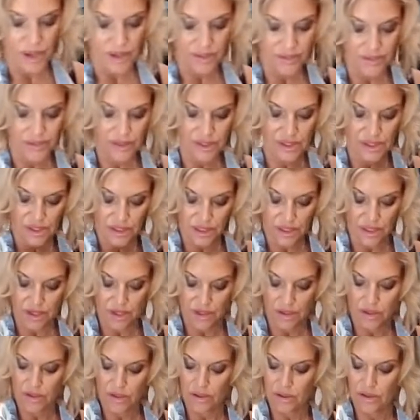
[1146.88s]
got
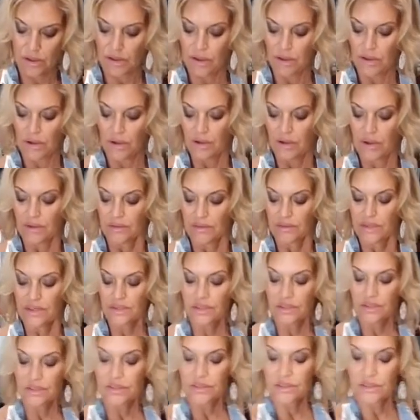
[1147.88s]

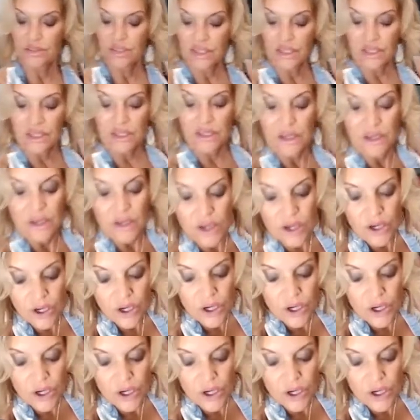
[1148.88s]
this is the